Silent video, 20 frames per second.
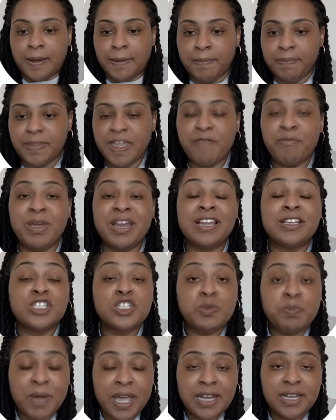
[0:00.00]
They've been
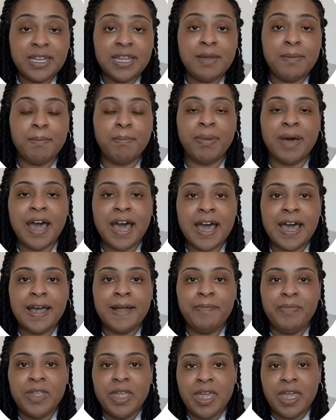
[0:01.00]
inspected
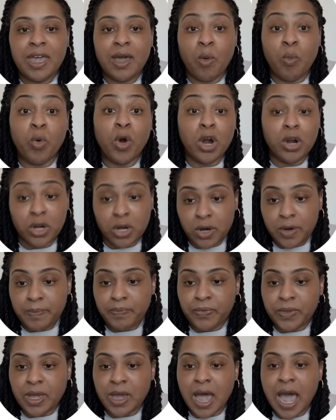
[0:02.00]
by a
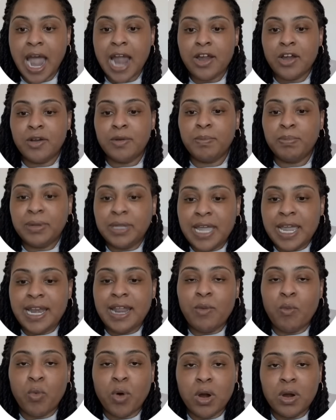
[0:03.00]
worker, an Iron
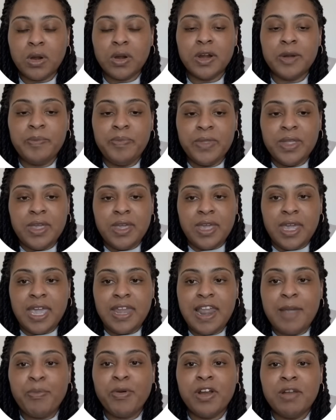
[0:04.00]
Planet worker,
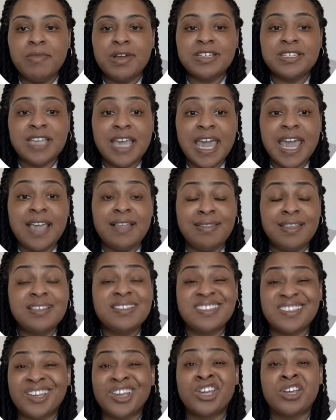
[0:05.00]
and they pretty much say, hey,
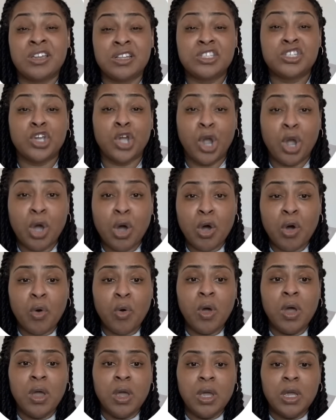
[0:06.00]
this is a good to
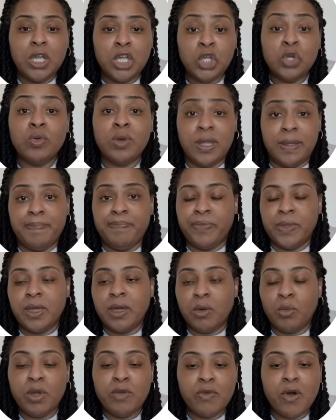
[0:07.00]
go unit.
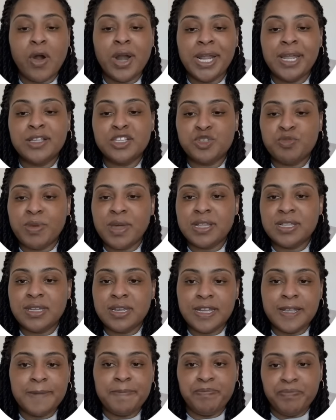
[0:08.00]
We've already
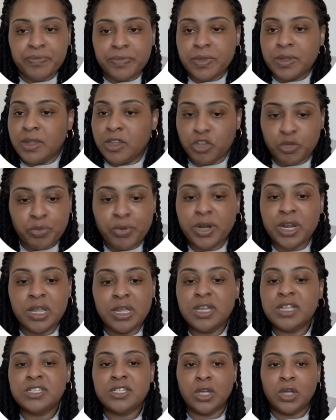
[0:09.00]
inspected it. It's pretty
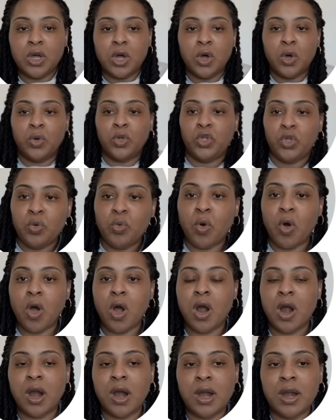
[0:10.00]
good to go. You
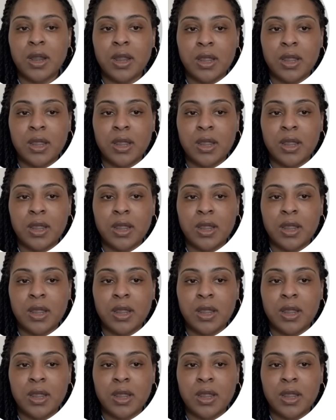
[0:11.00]
are